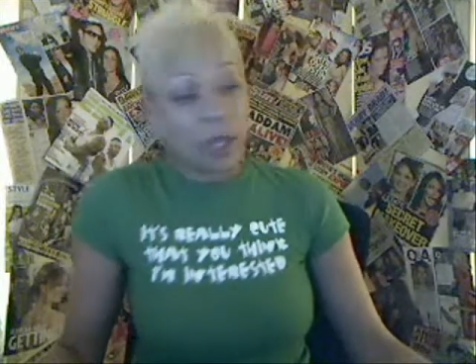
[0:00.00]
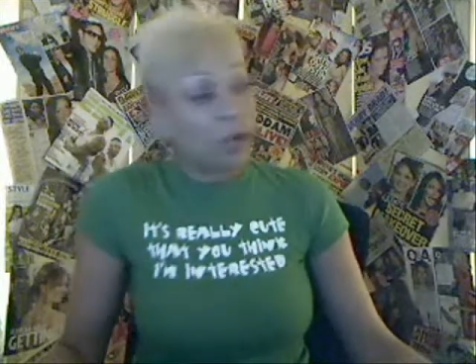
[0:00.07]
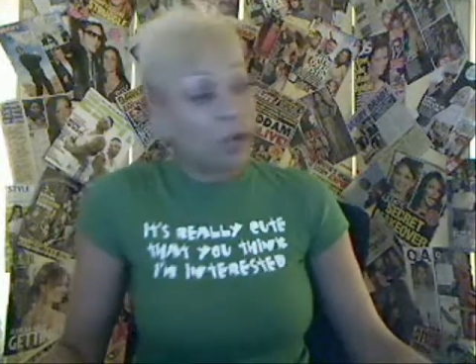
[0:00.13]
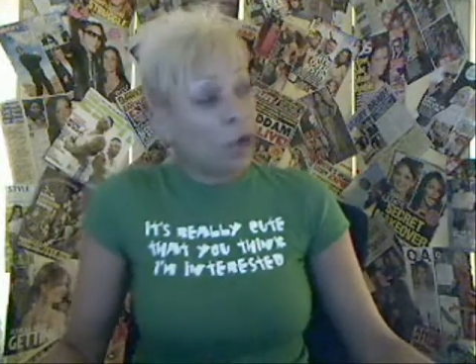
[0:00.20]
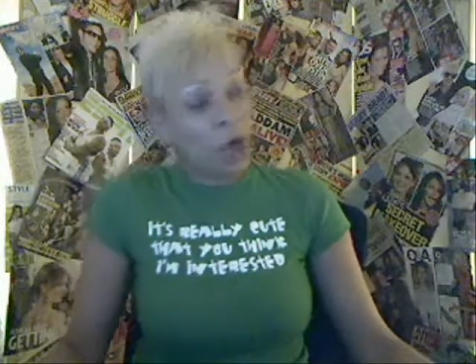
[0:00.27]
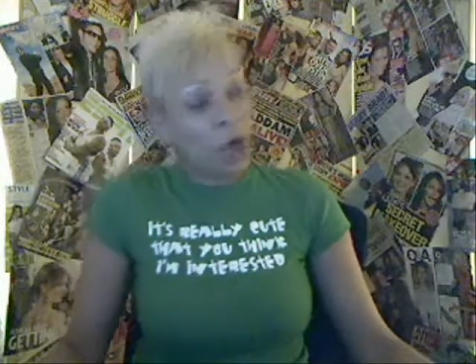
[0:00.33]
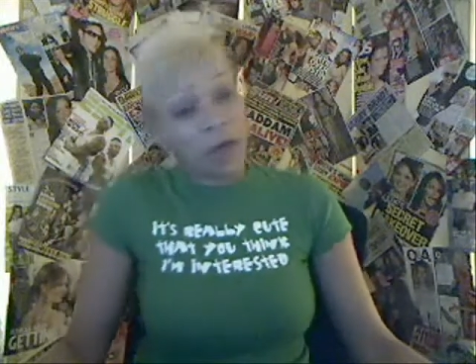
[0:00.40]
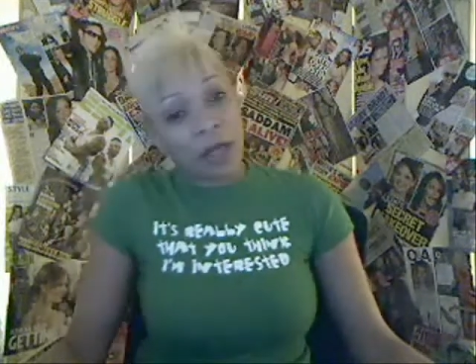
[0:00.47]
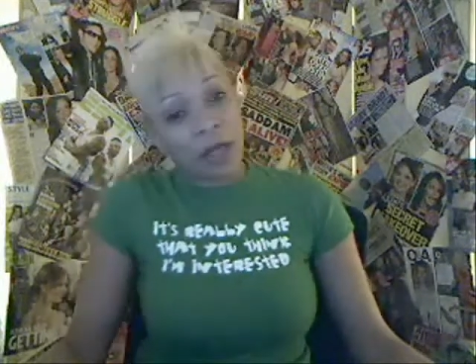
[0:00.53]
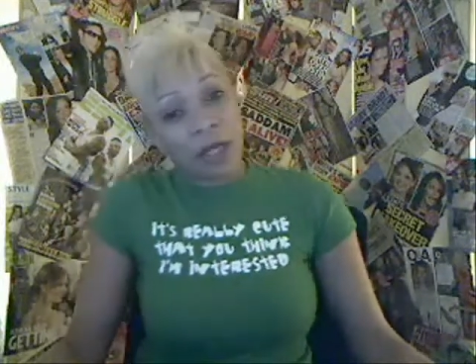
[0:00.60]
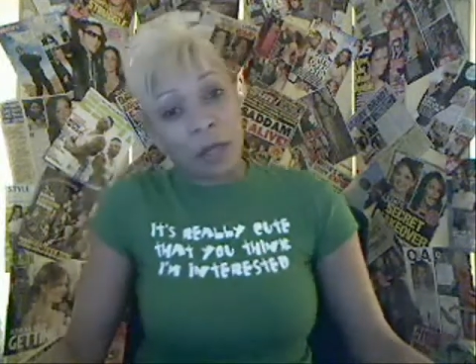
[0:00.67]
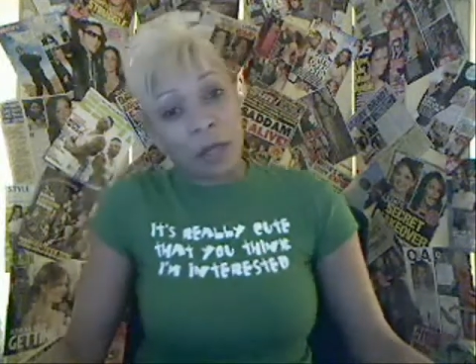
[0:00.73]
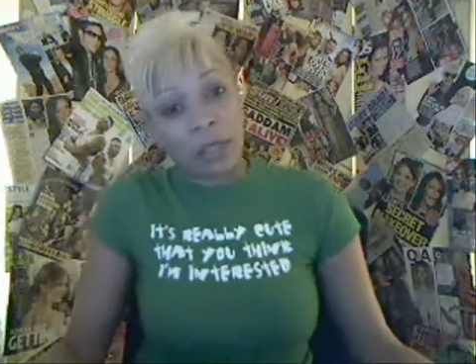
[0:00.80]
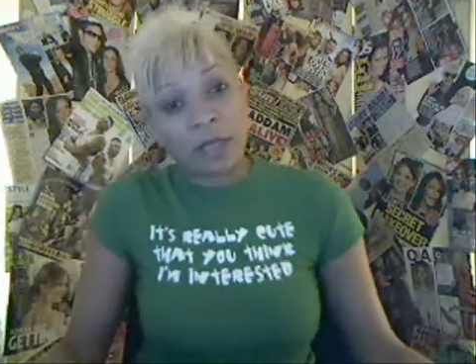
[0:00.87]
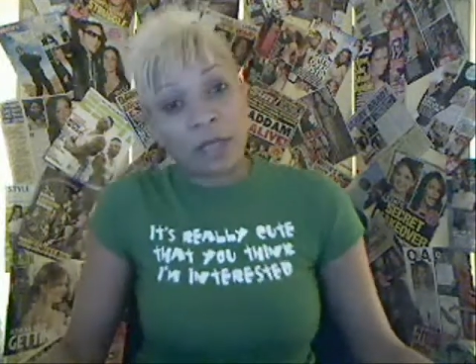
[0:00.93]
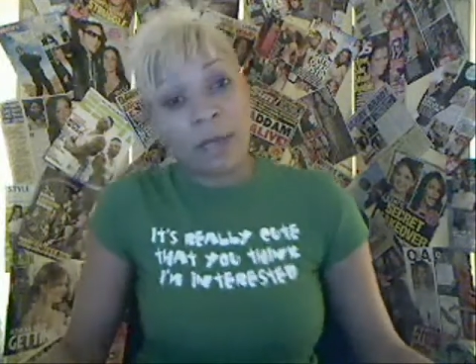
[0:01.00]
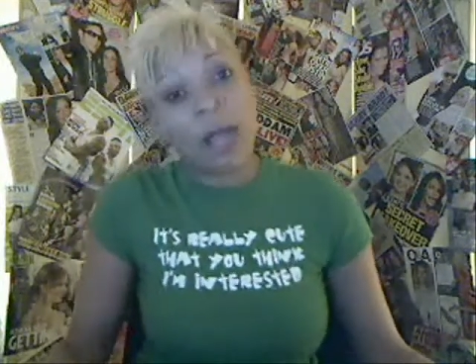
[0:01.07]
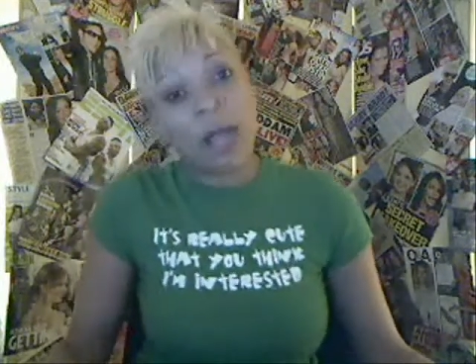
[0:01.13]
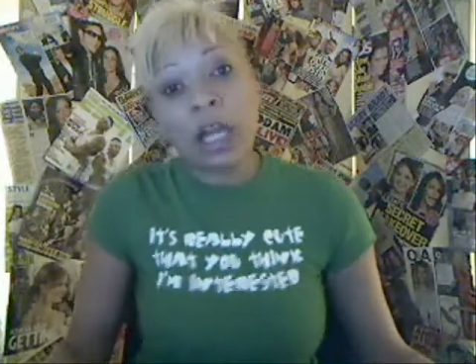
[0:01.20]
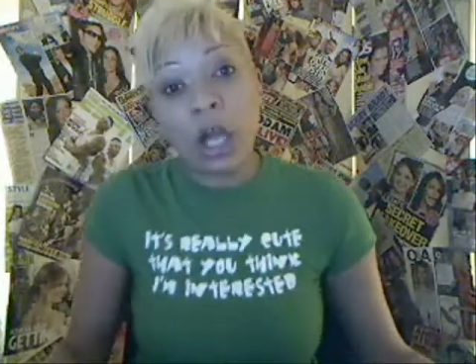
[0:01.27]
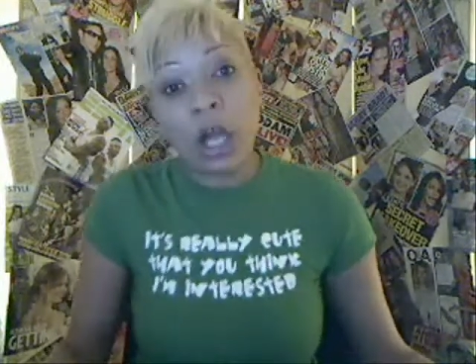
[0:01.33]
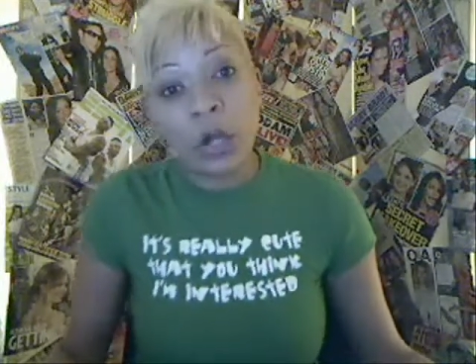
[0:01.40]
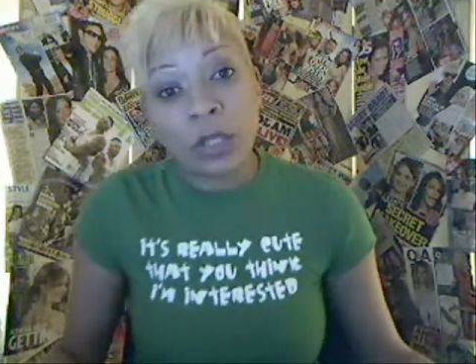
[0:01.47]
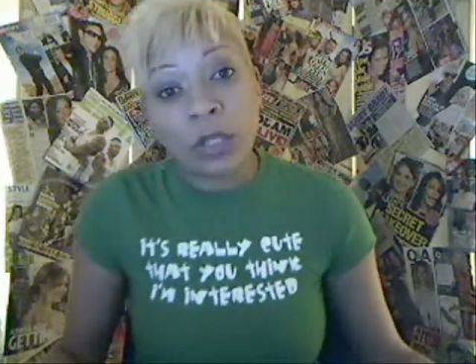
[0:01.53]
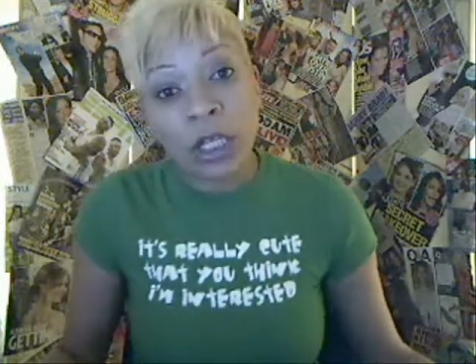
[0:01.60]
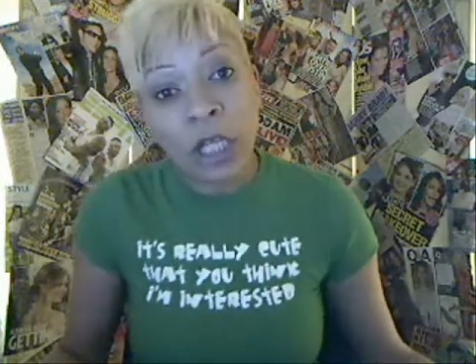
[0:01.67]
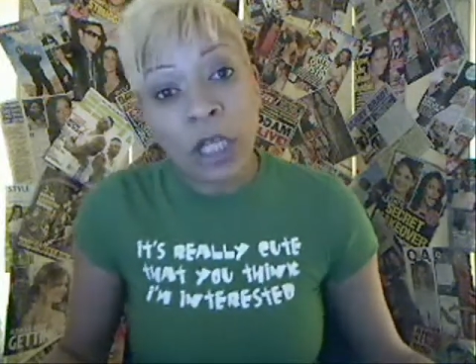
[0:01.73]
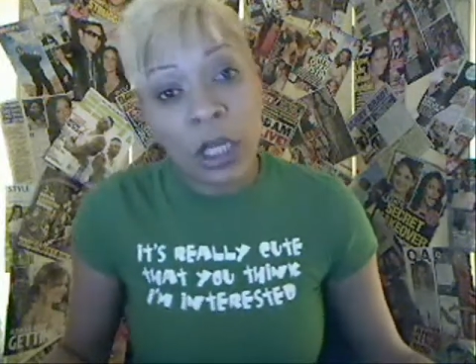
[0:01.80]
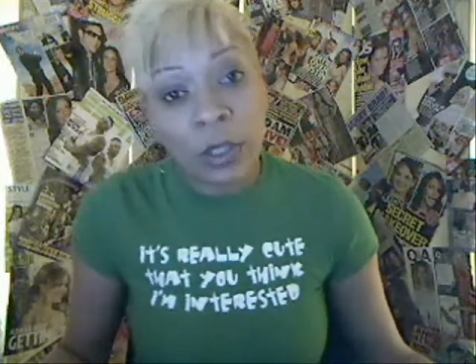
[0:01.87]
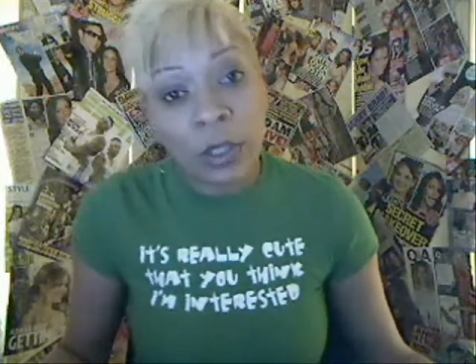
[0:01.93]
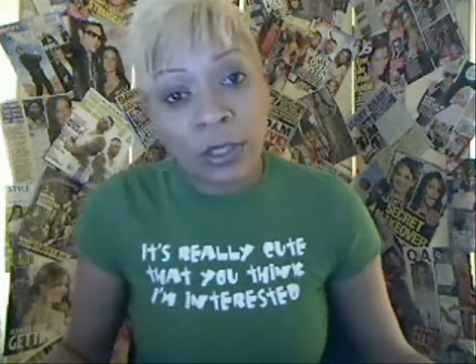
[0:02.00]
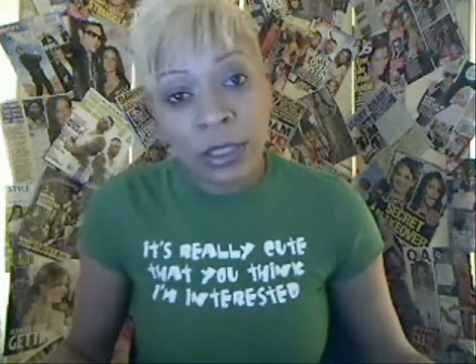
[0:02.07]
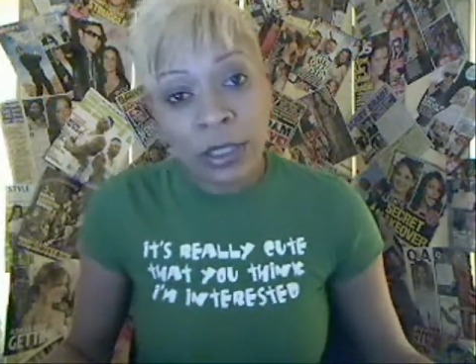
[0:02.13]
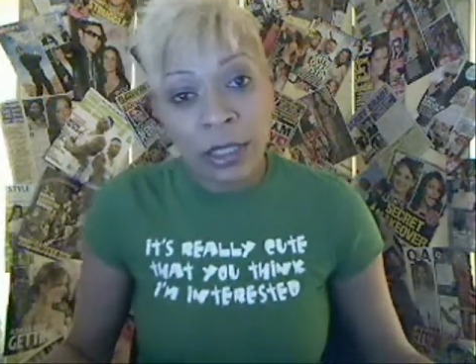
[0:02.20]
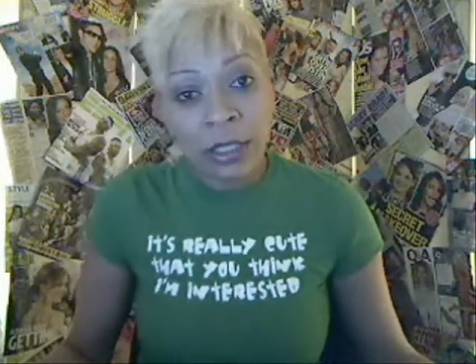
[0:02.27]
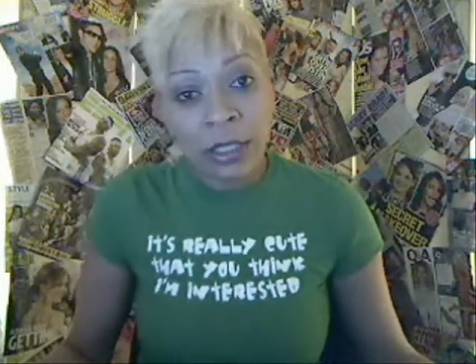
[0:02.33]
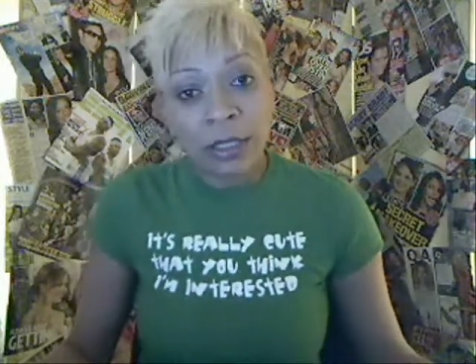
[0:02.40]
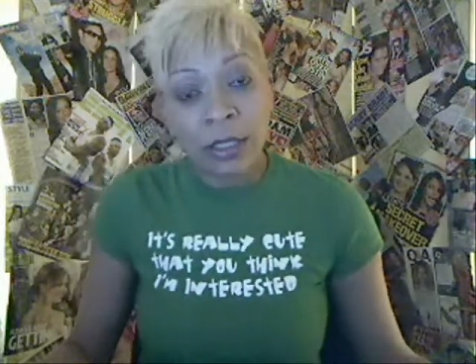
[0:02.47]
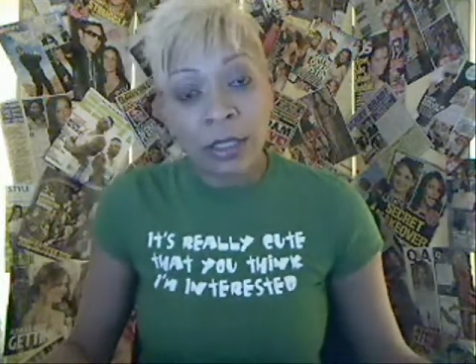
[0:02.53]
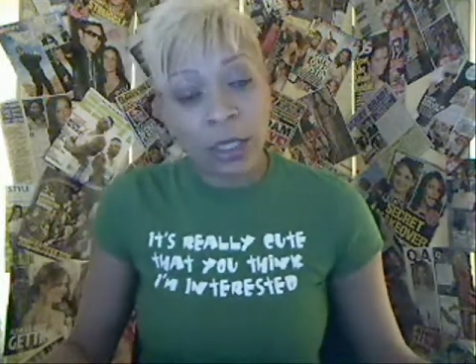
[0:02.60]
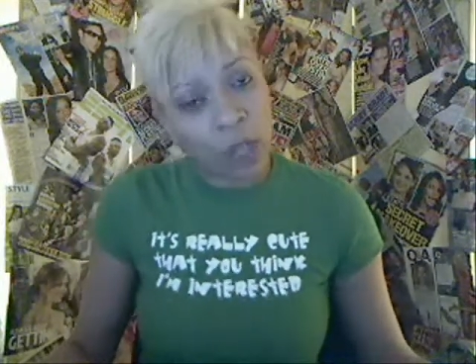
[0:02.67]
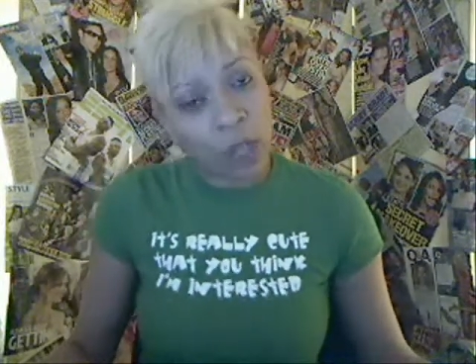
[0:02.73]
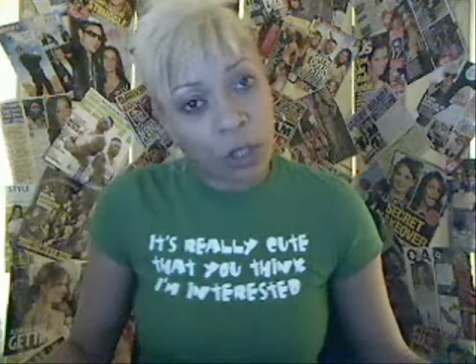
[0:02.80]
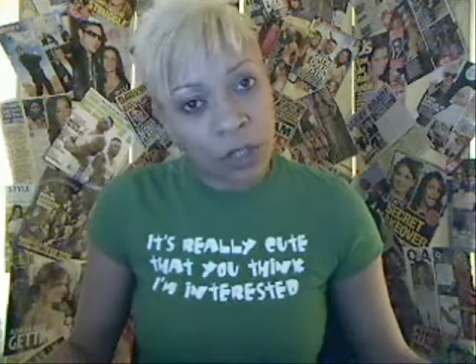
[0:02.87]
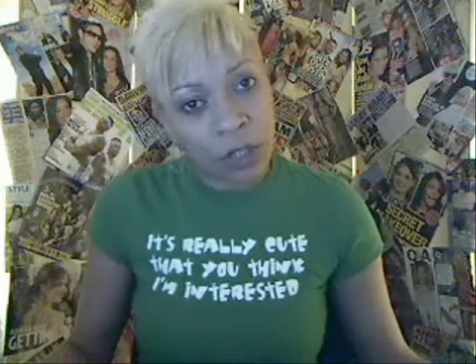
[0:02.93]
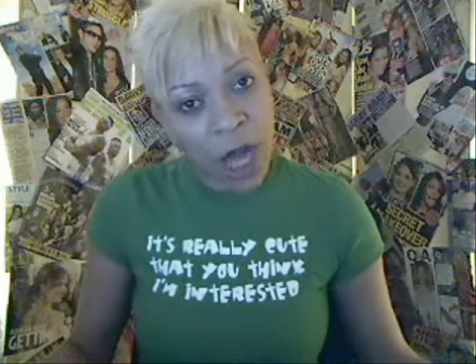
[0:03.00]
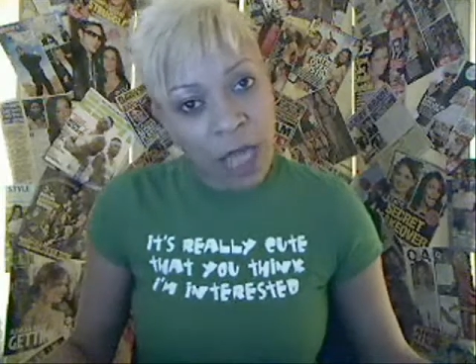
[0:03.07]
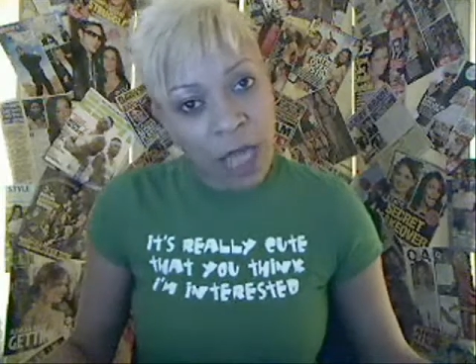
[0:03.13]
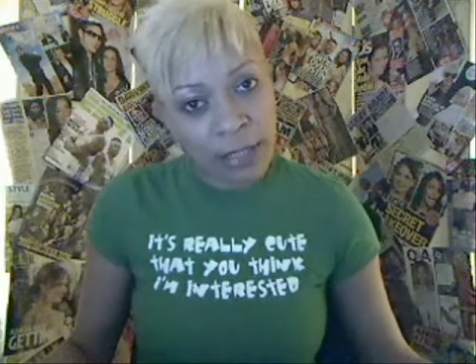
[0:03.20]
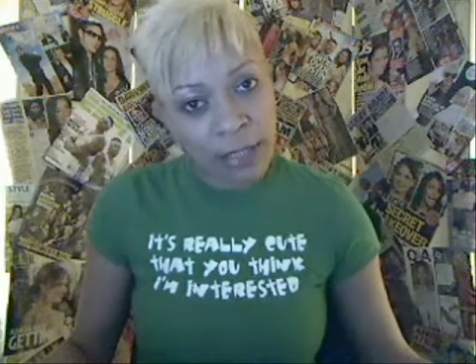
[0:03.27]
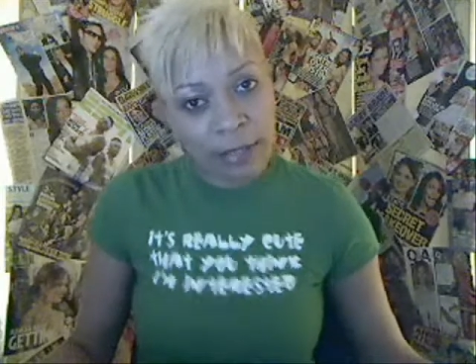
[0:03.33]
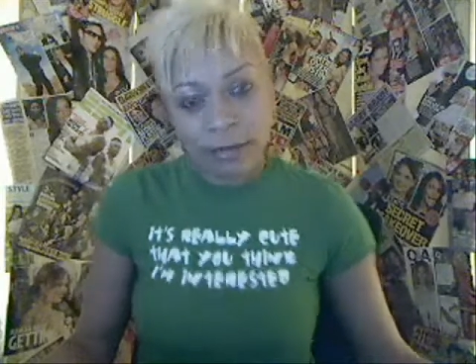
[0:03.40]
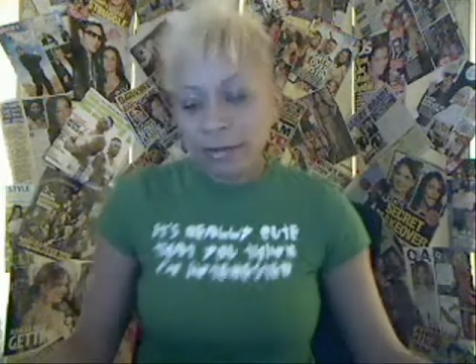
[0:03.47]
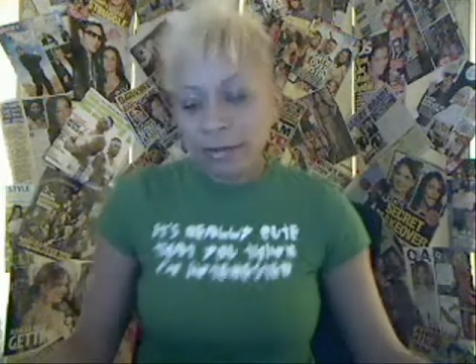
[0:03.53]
you know all they know is money, hoes, and glows, and gold chains.